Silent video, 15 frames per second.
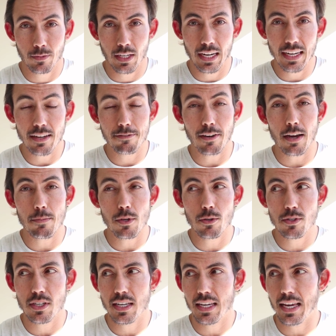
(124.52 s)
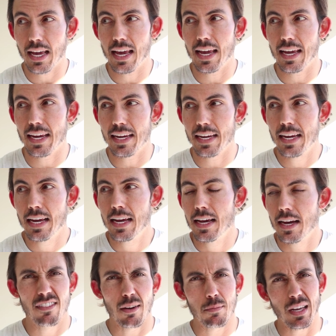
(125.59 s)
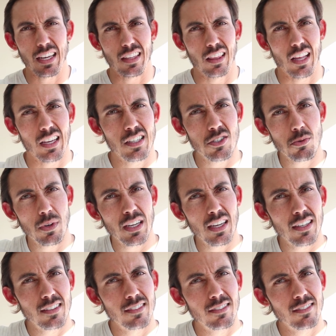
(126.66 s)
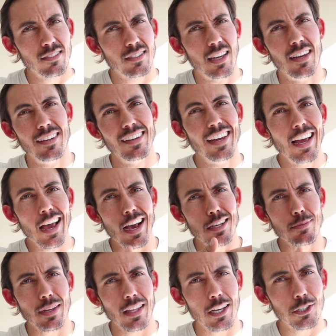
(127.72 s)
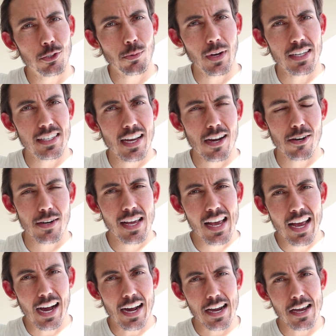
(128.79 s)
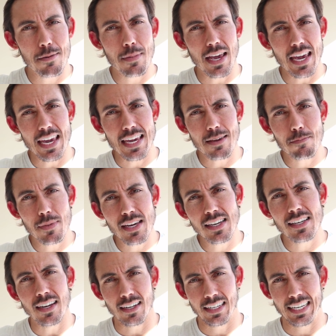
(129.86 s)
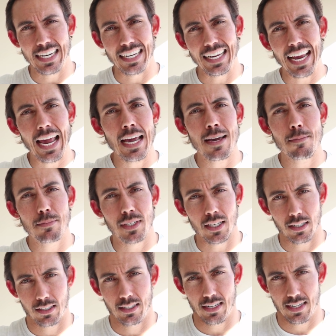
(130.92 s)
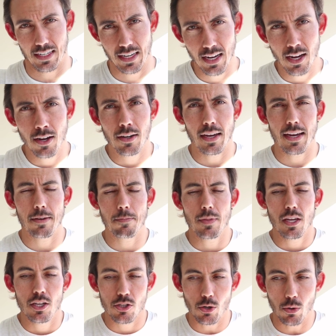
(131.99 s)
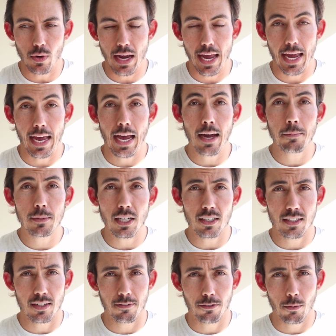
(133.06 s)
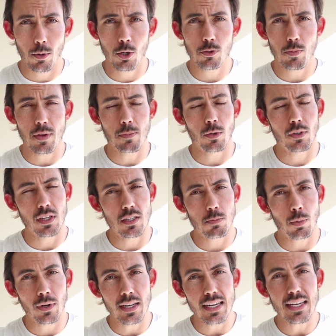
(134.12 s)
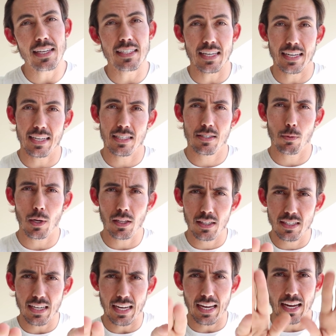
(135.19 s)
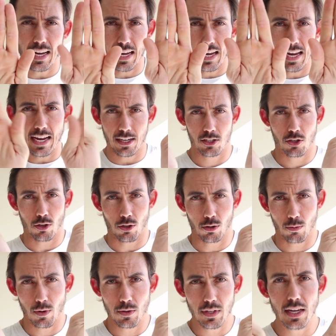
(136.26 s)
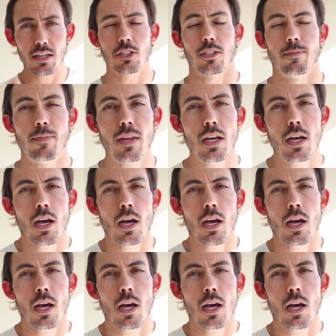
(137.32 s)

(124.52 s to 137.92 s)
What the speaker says: Okay, if I'm using leg swinging, as my leg swings out, I am abducting, abducting. Okay, so abducting for most people is pretty easy, as well as external rotation.